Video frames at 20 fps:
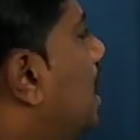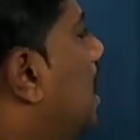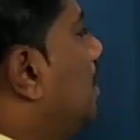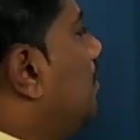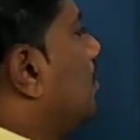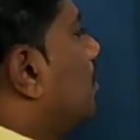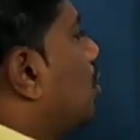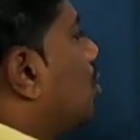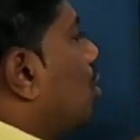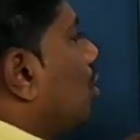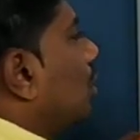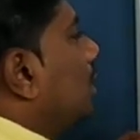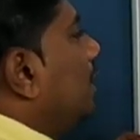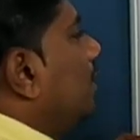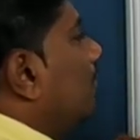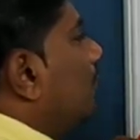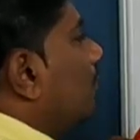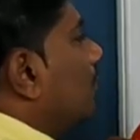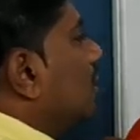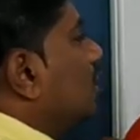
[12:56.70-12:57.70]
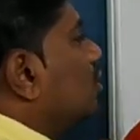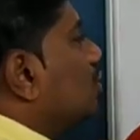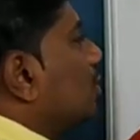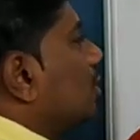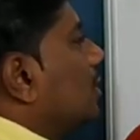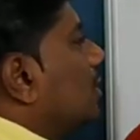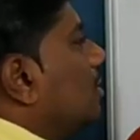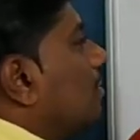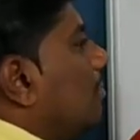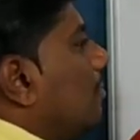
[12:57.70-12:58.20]
I am calling
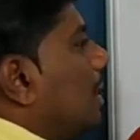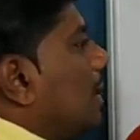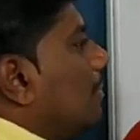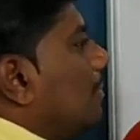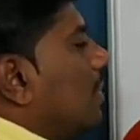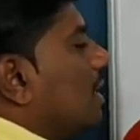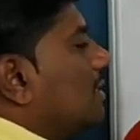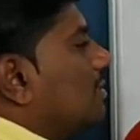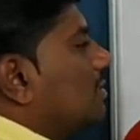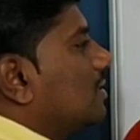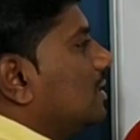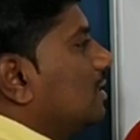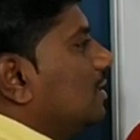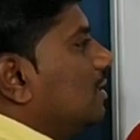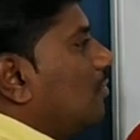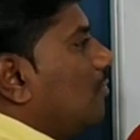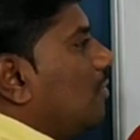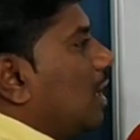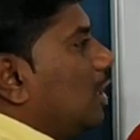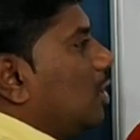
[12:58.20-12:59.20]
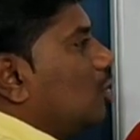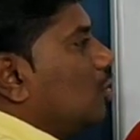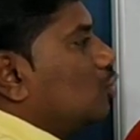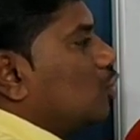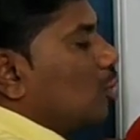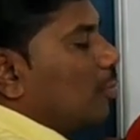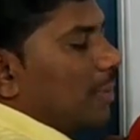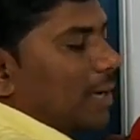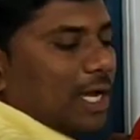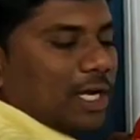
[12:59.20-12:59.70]
function by passing the values
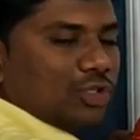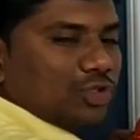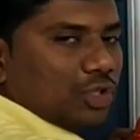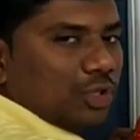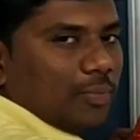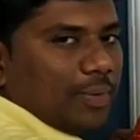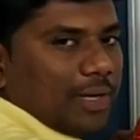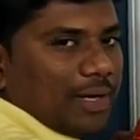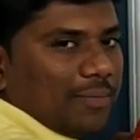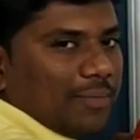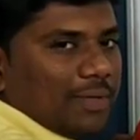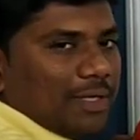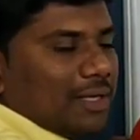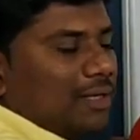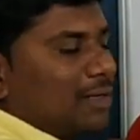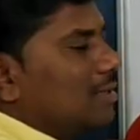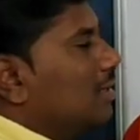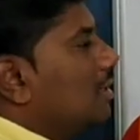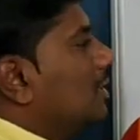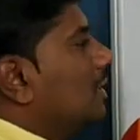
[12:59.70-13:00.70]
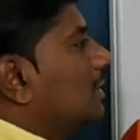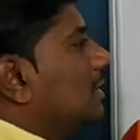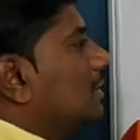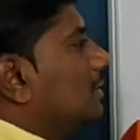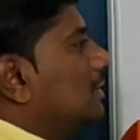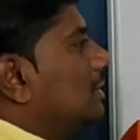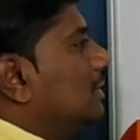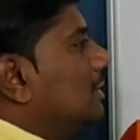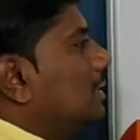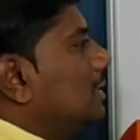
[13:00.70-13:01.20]
of actual parameter.
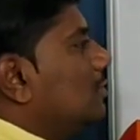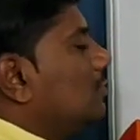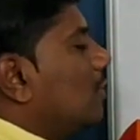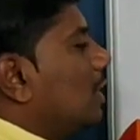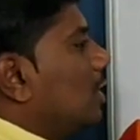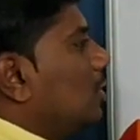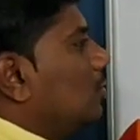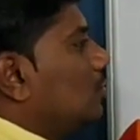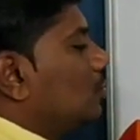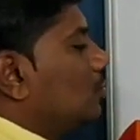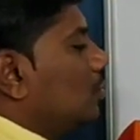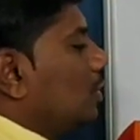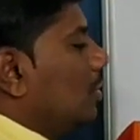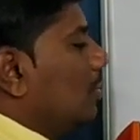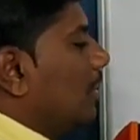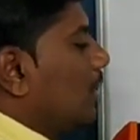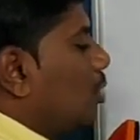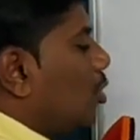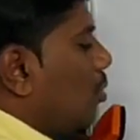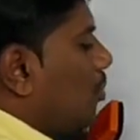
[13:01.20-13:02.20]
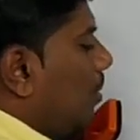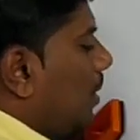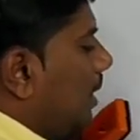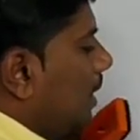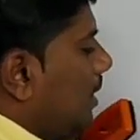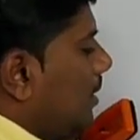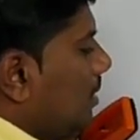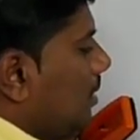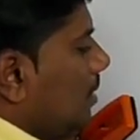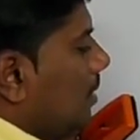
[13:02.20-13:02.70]
These values will be
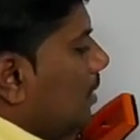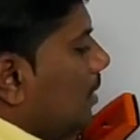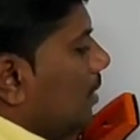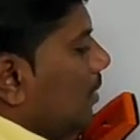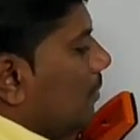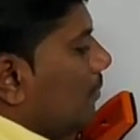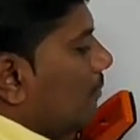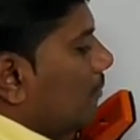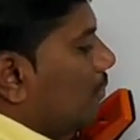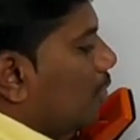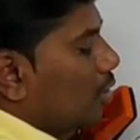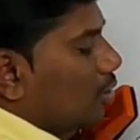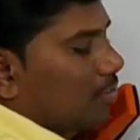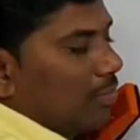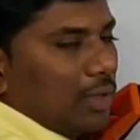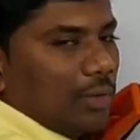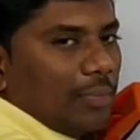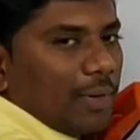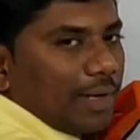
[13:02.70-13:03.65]
copied in formal